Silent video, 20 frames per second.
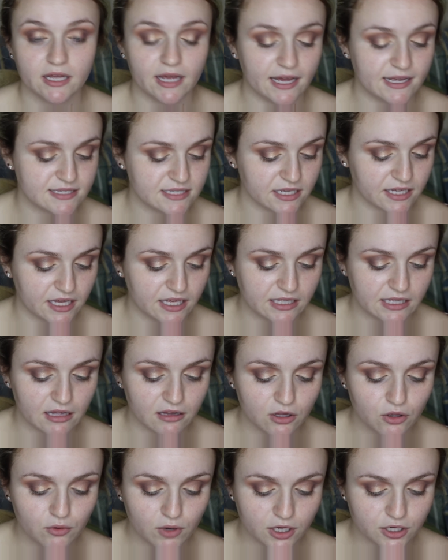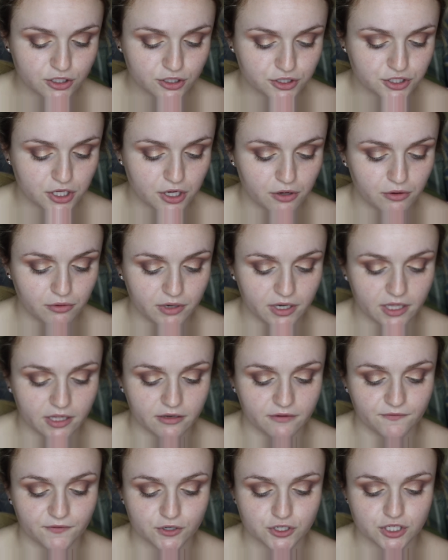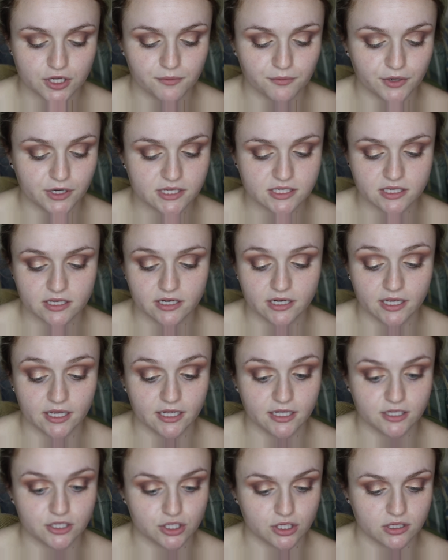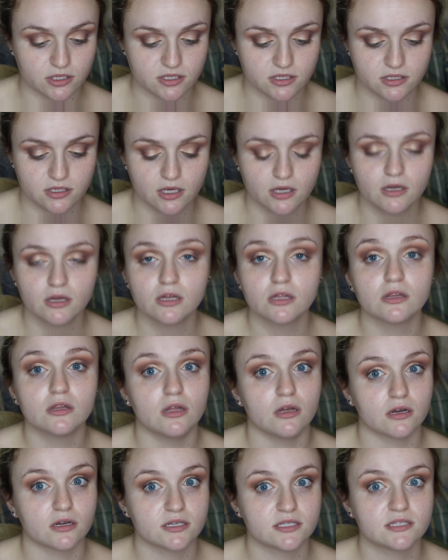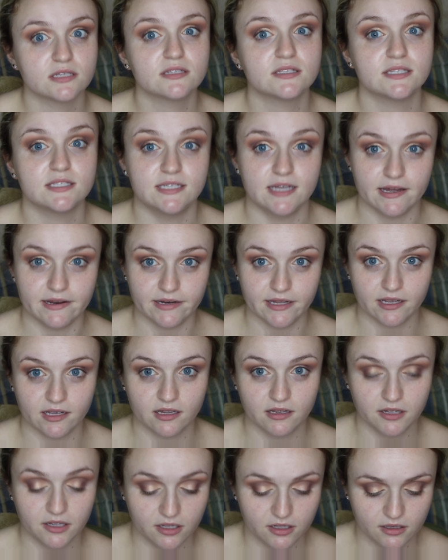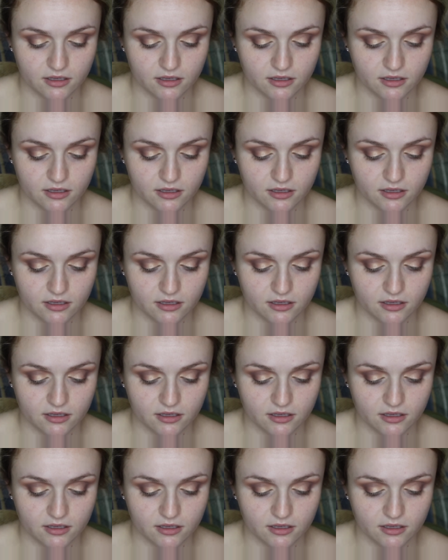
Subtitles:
has like a yellow undertone, and for some reason it just looks stunning.